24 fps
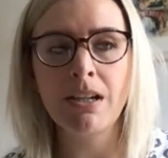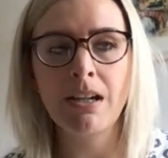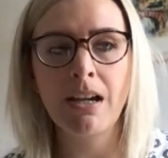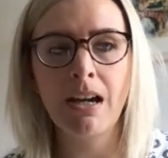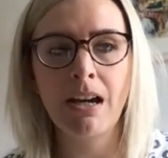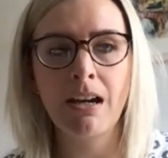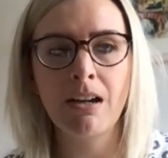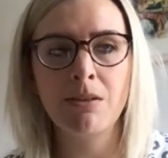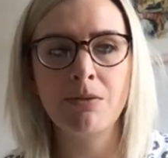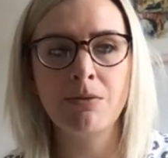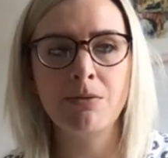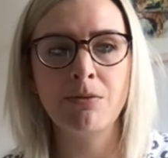
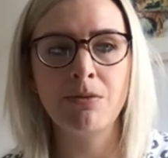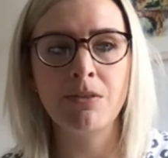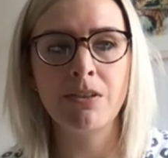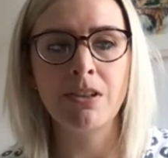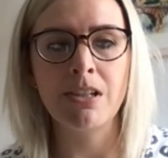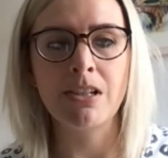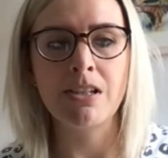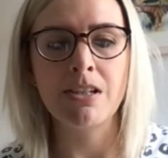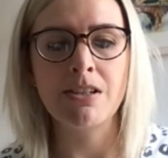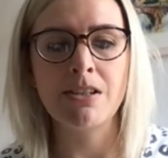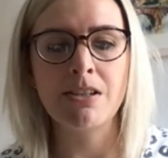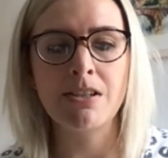have
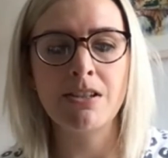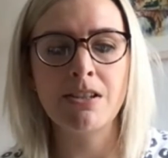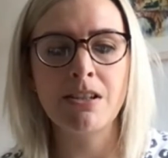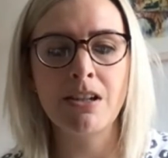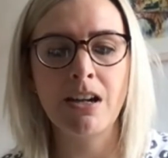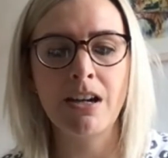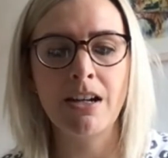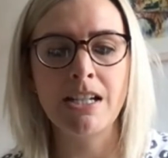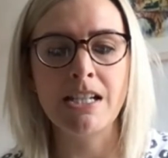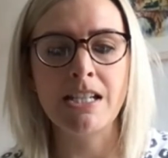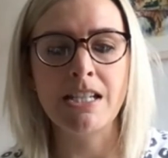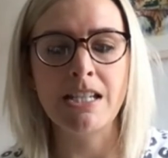this
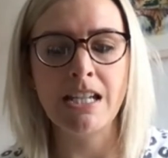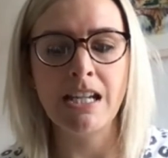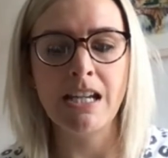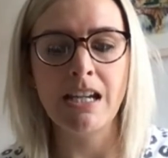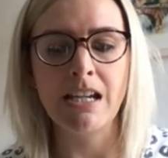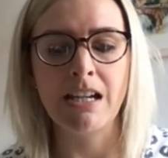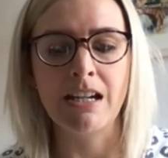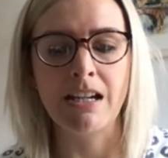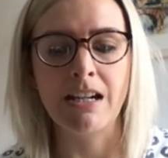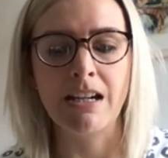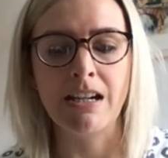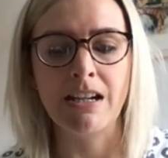
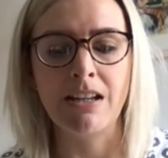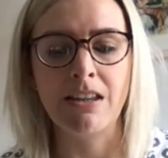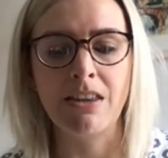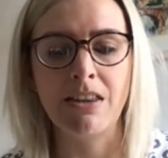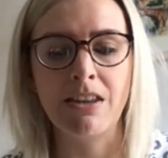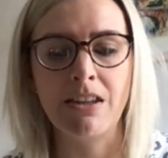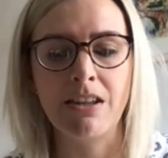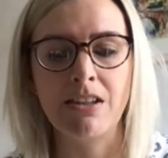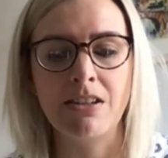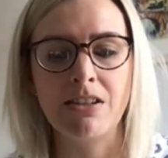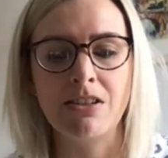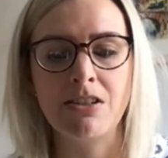idea
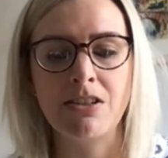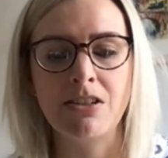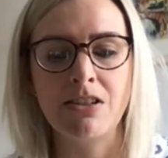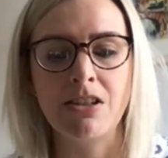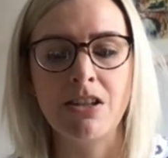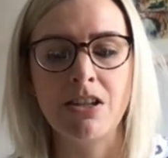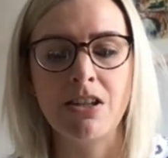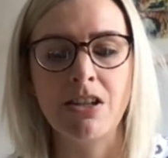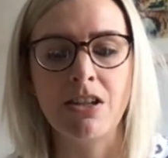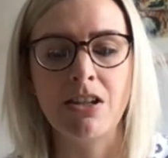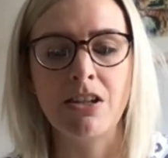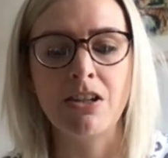that
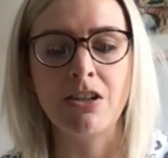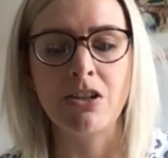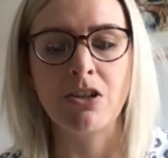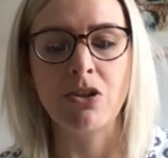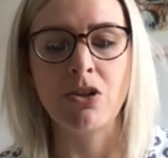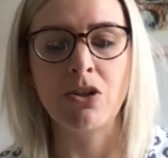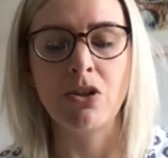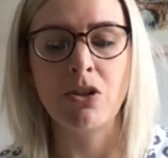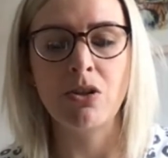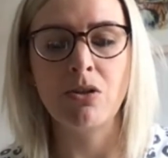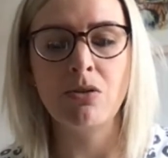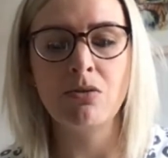the
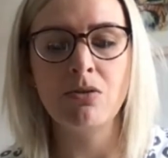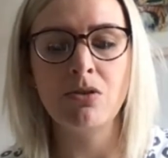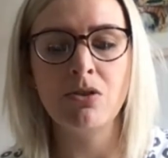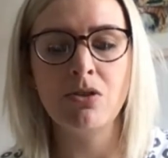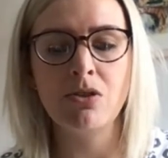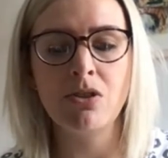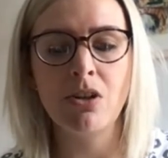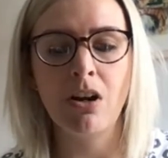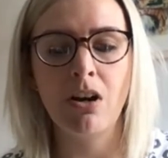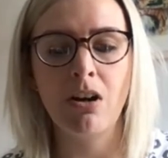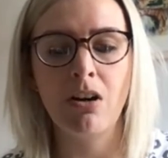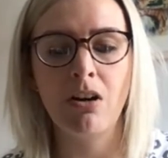
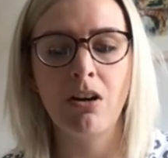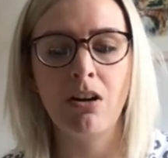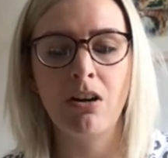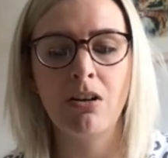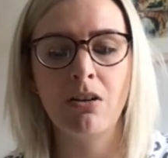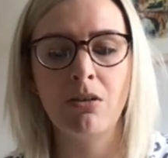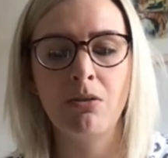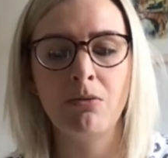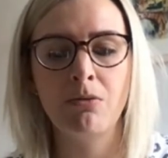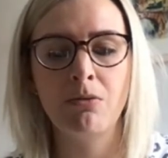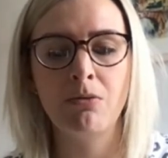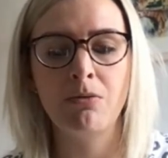use
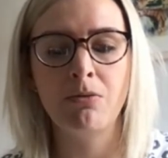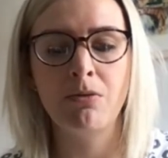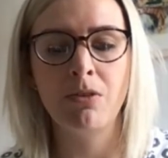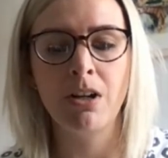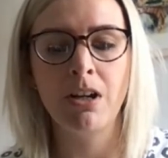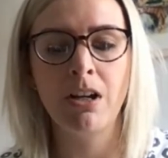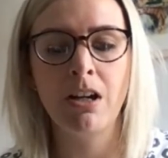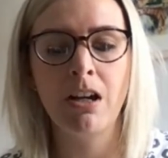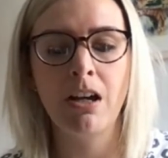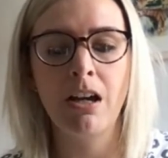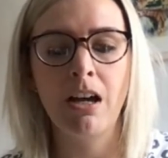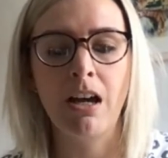of
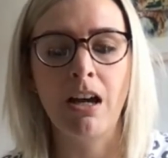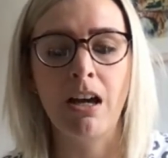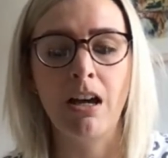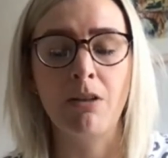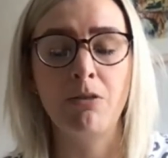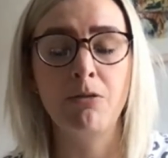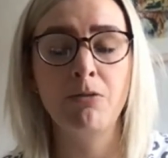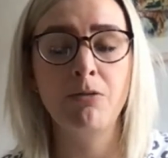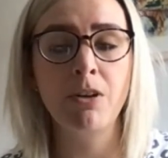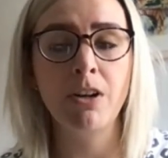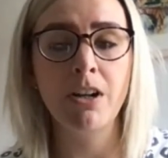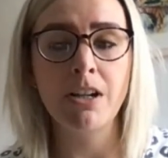
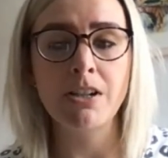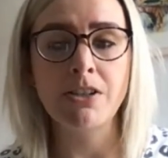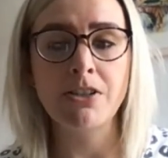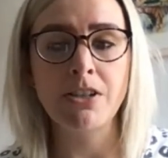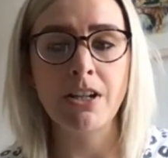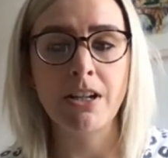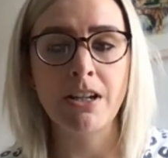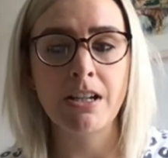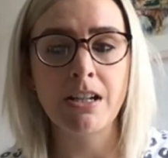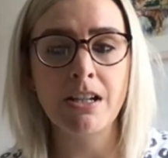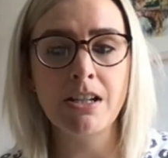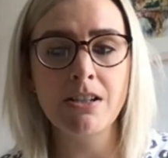
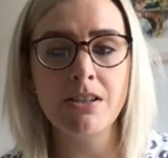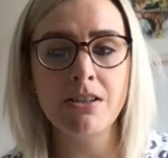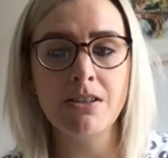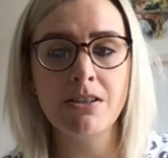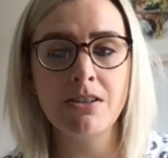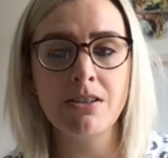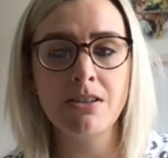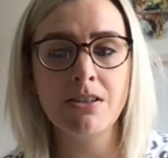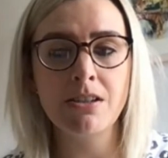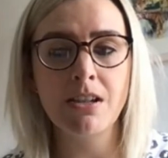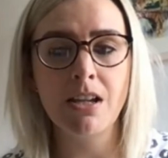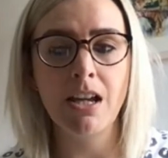
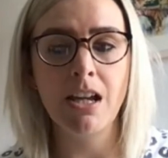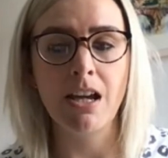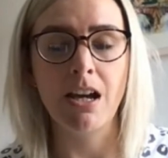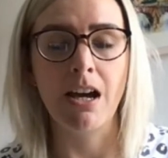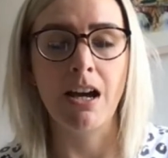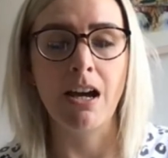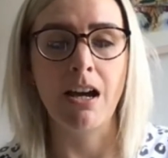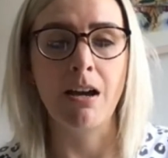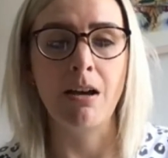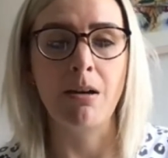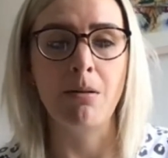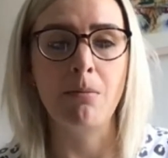fungicides,
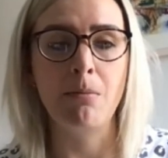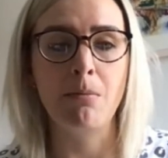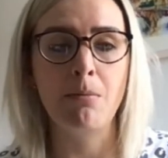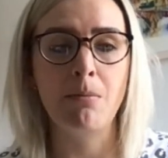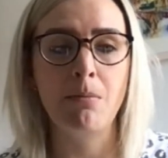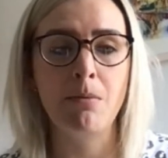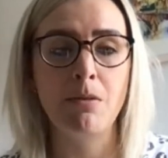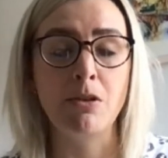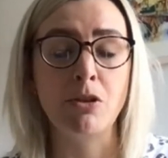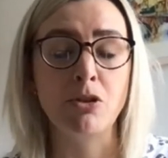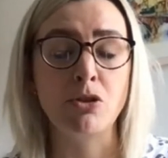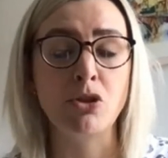
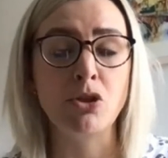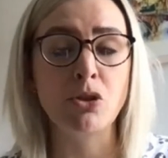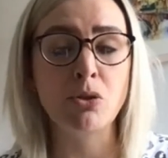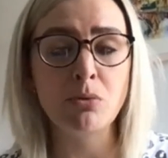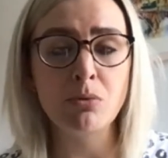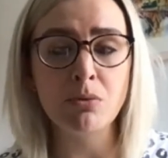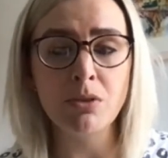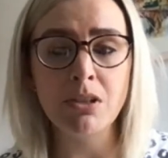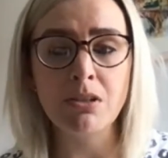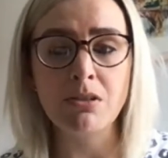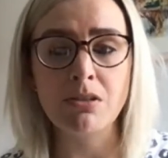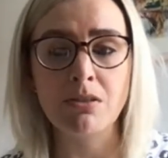the
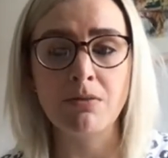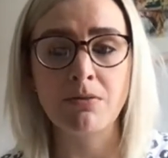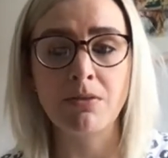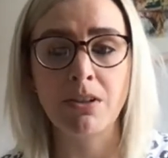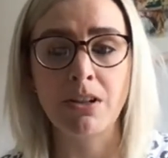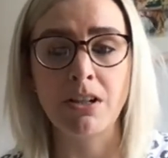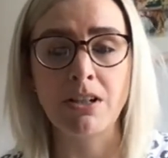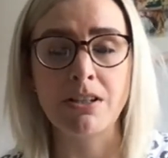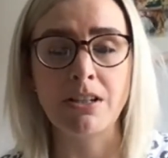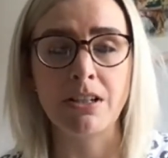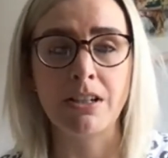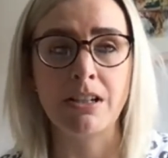dual use of
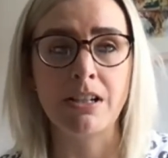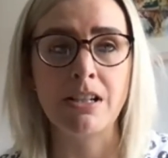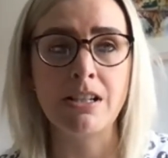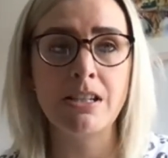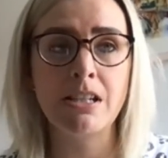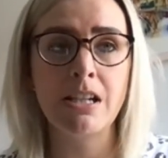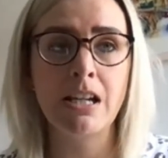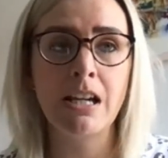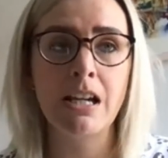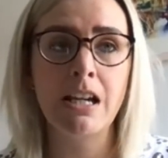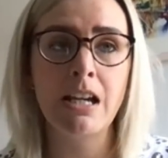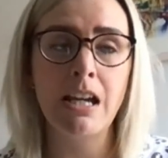fungicides
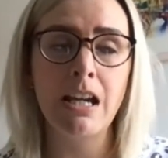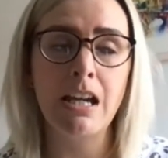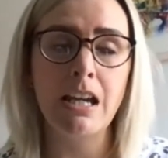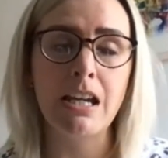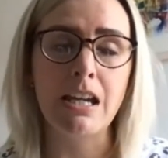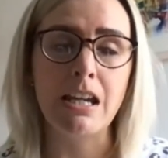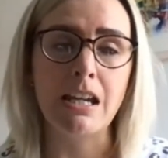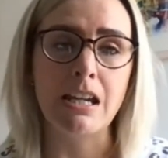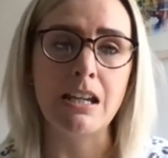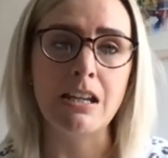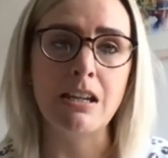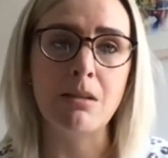
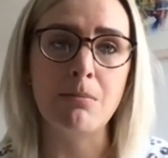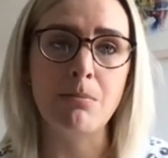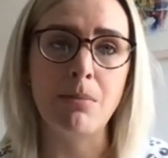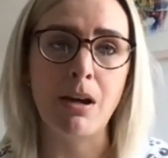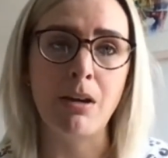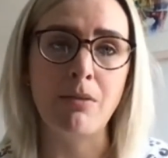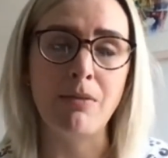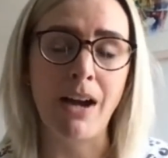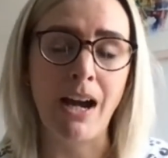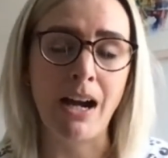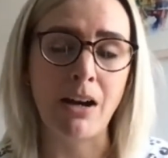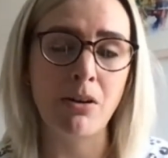in
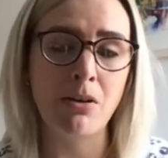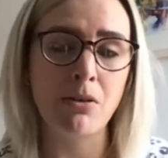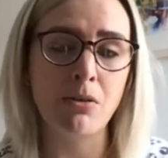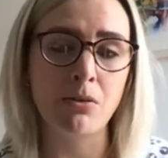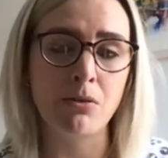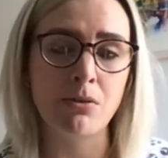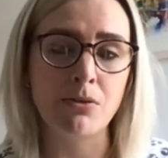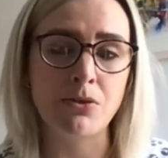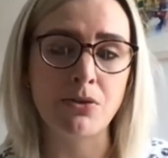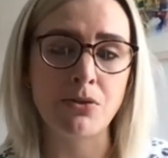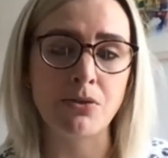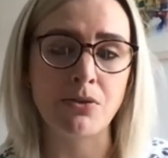both
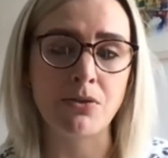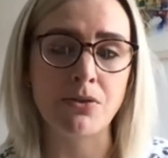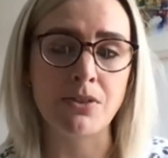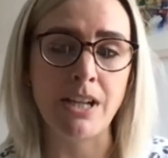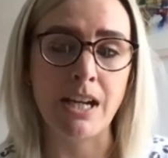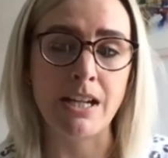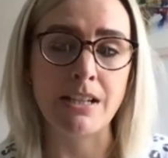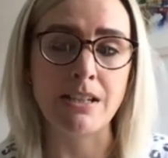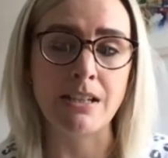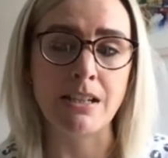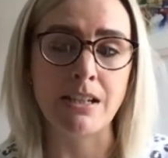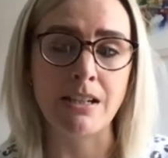agricultural
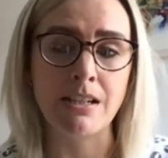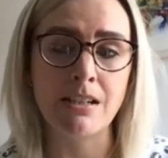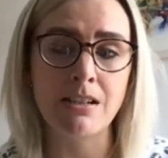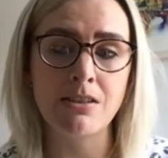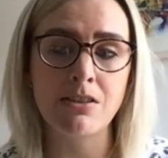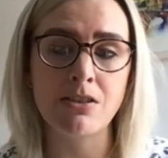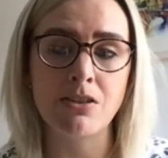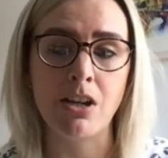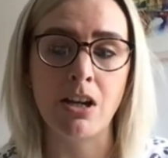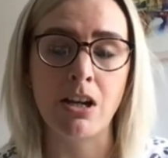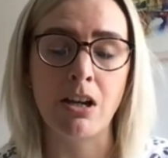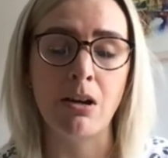settings,
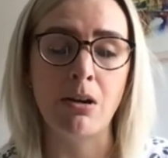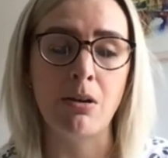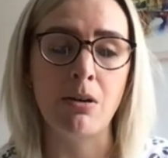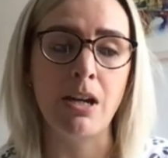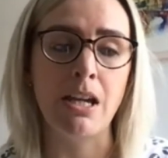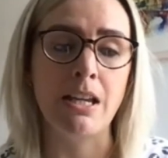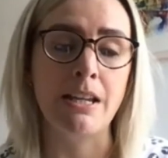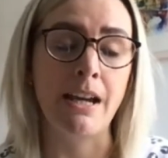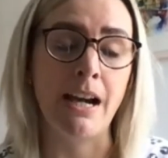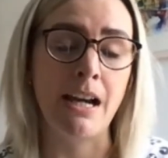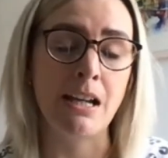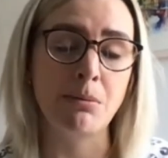so
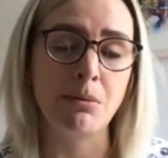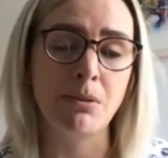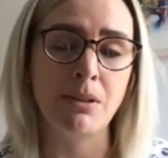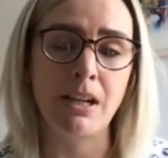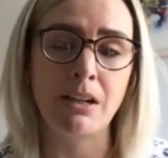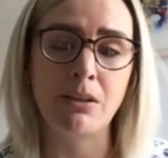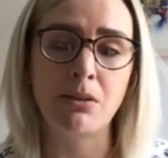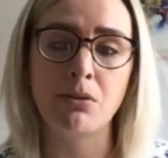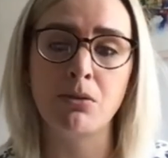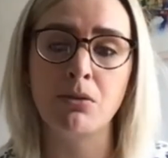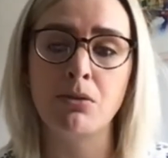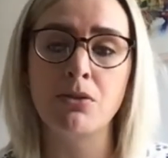in animal
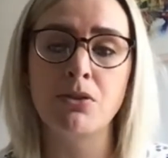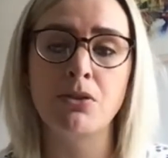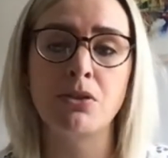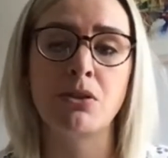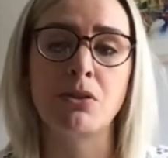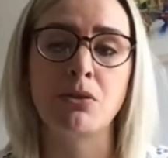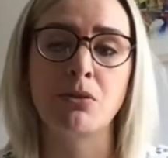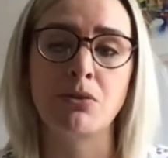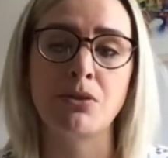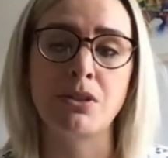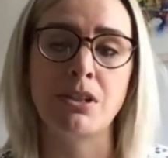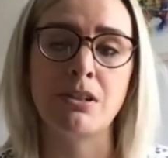agriculture
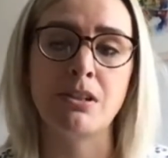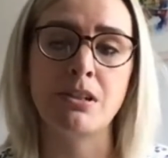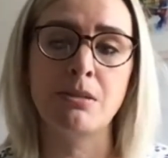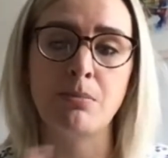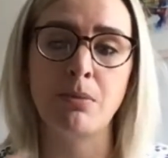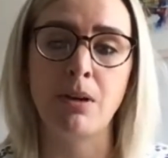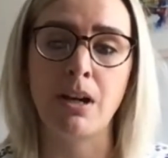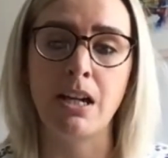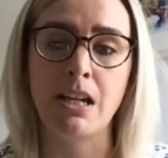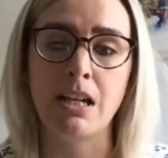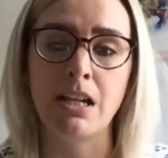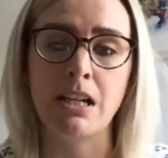and also
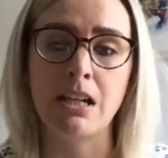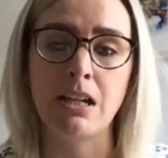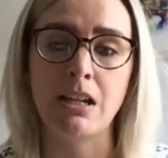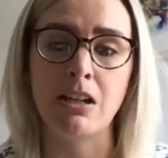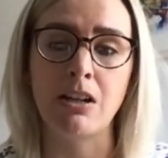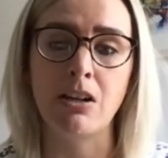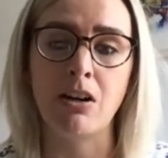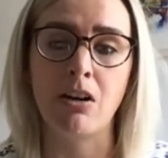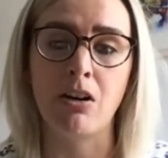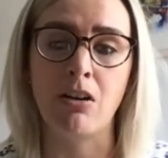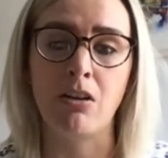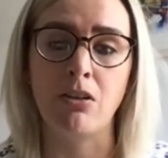spraying
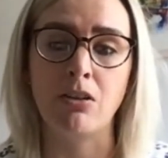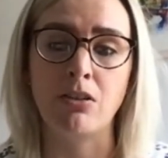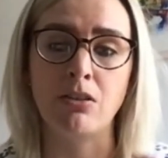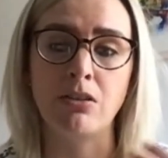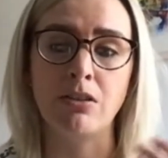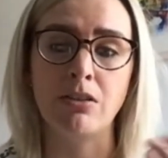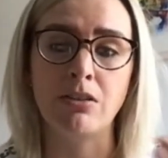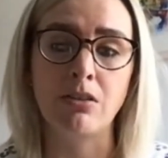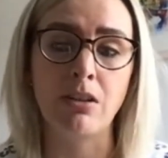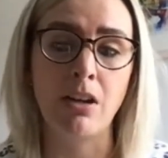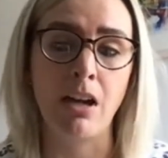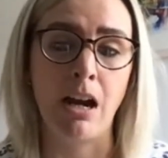
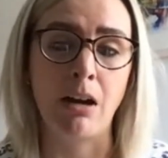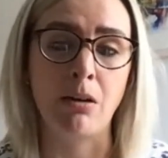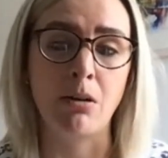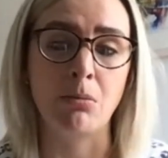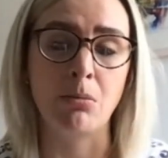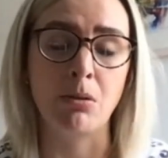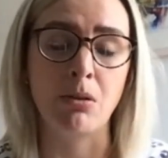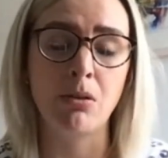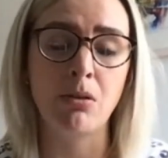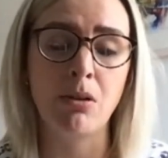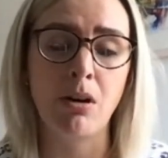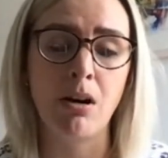on
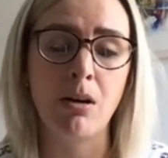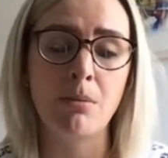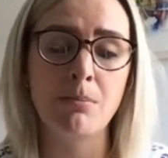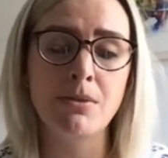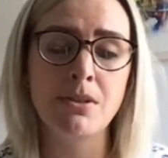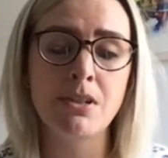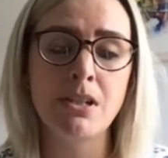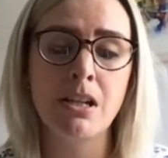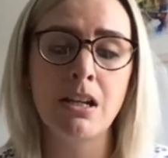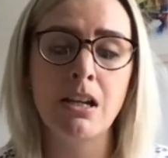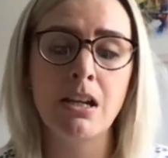arable crops,